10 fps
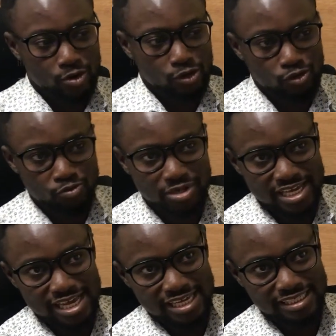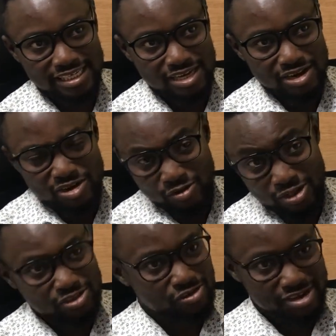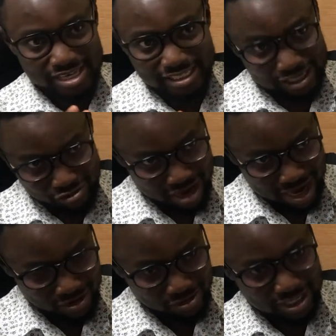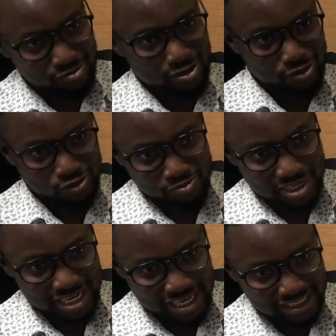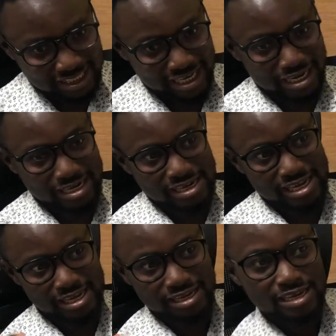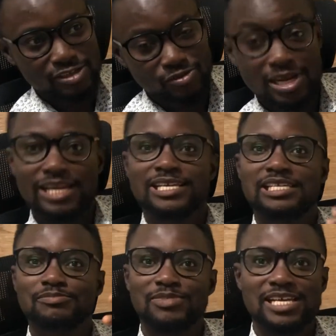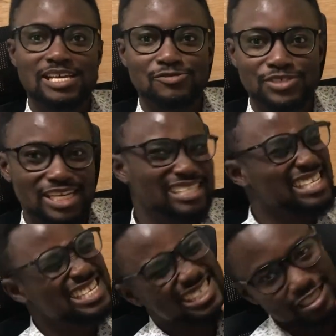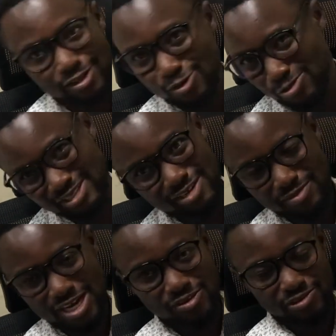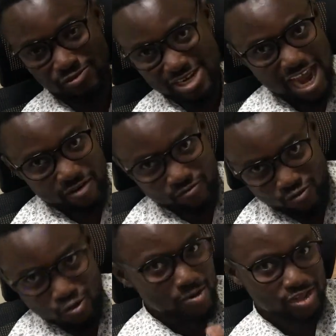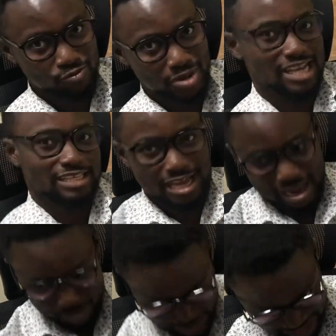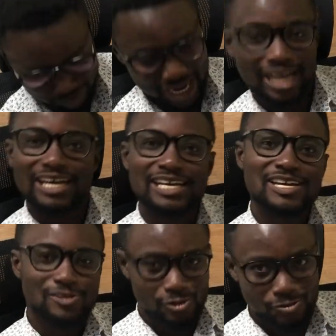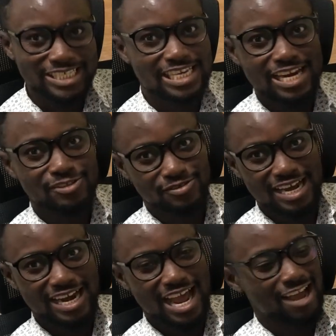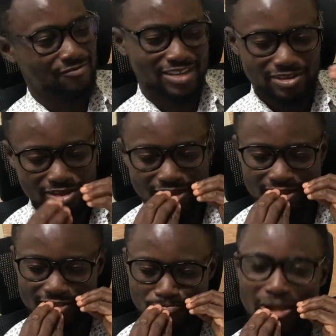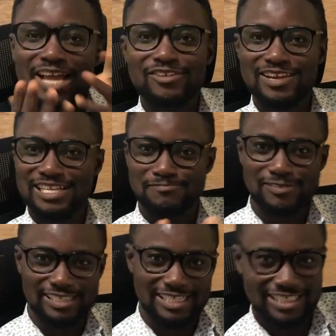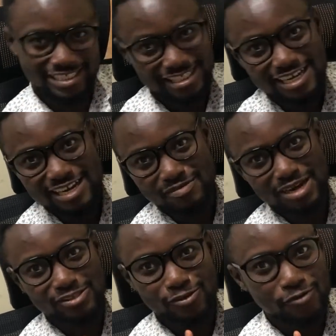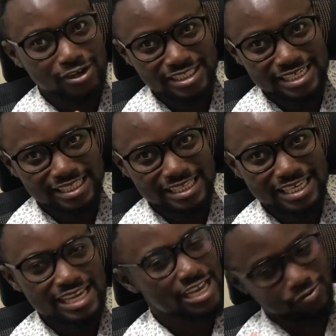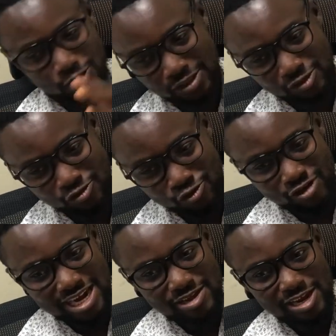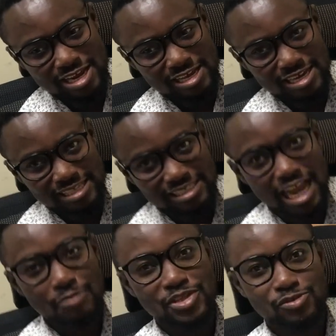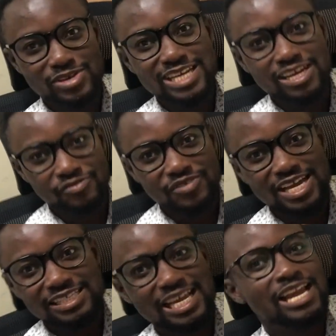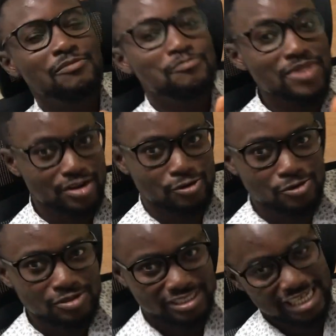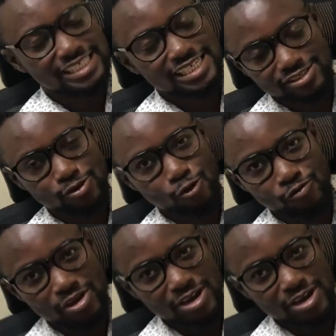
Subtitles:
or two players not creating a triangle, just one or two players, and the Sudanese players would just easily cruise them down, so they have nowhere to pass back. So which led to Ghana having immaculate possession. But unfortunately, it was usually stuck between the defense and middle sections of